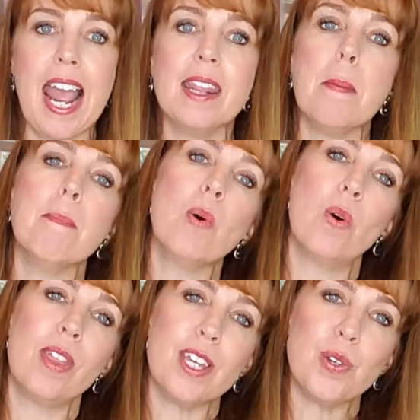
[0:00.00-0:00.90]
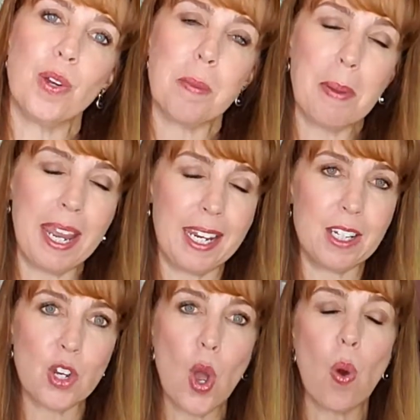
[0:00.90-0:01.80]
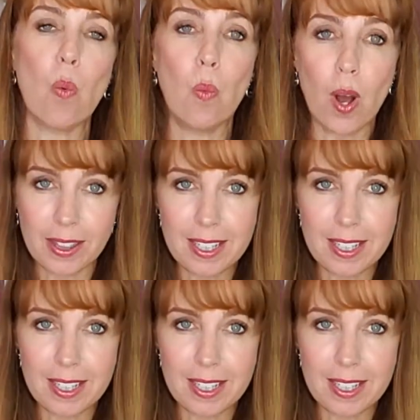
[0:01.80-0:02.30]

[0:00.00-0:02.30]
And the more that you can paint what